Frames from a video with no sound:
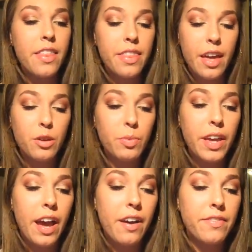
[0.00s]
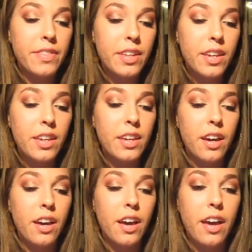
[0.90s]
Then we have the
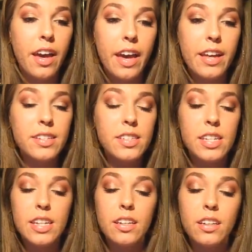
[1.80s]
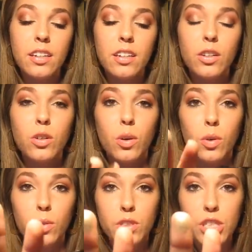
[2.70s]
Antique
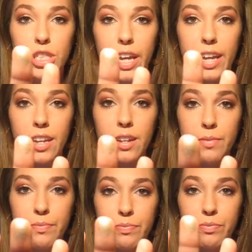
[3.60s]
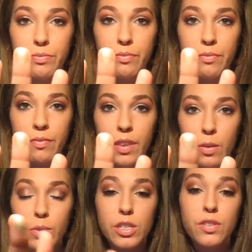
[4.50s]
Gold shade,
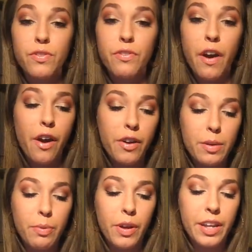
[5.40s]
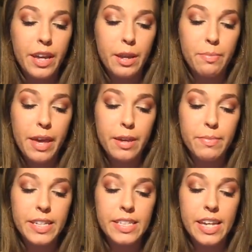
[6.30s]
which is very pretty and
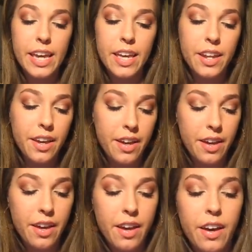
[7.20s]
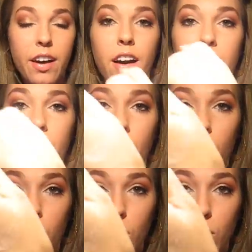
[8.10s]
pigmented.
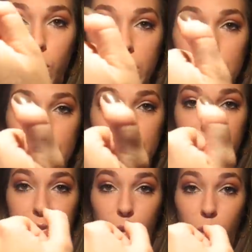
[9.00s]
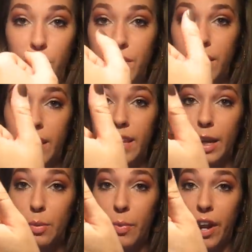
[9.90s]
Gorgeous shade for all over the lid
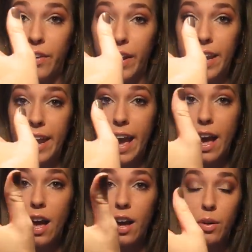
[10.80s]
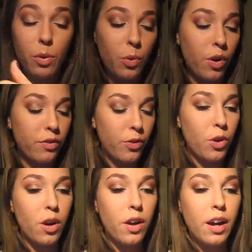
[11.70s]
like I'm wearing right now, or
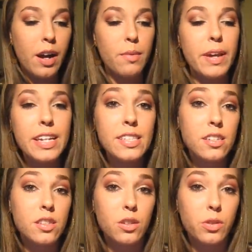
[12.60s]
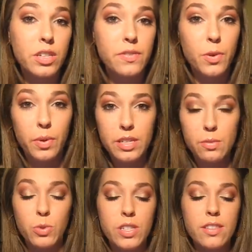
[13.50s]
for, um, I guess, into the crease if you wanted
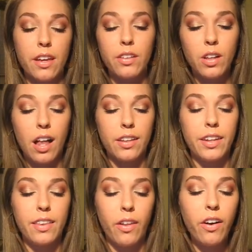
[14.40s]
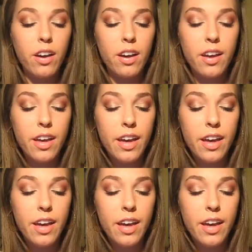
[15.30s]
a more subtle holiday look.